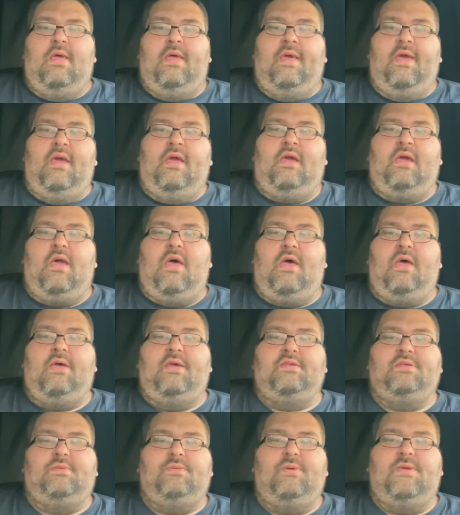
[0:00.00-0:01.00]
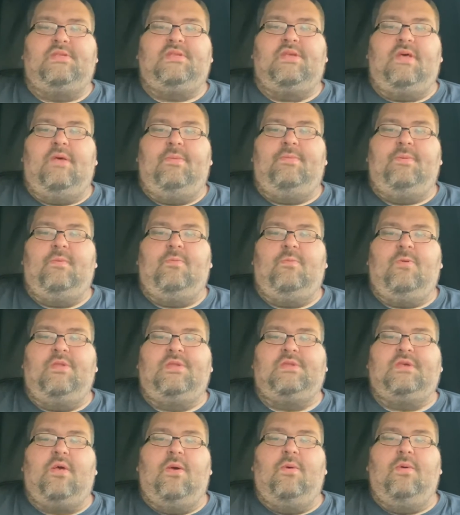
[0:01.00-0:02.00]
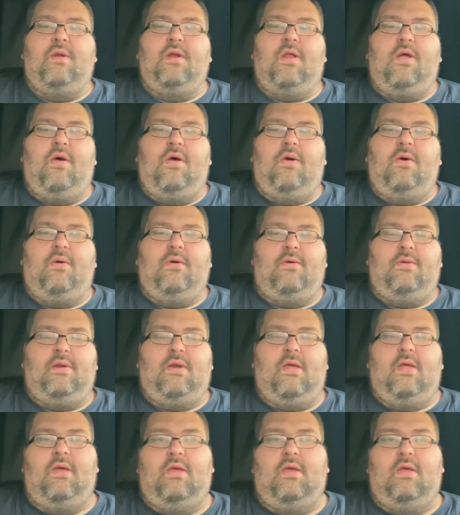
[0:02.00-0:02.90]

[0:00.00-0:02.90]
Hey guys, what's up and what's going on?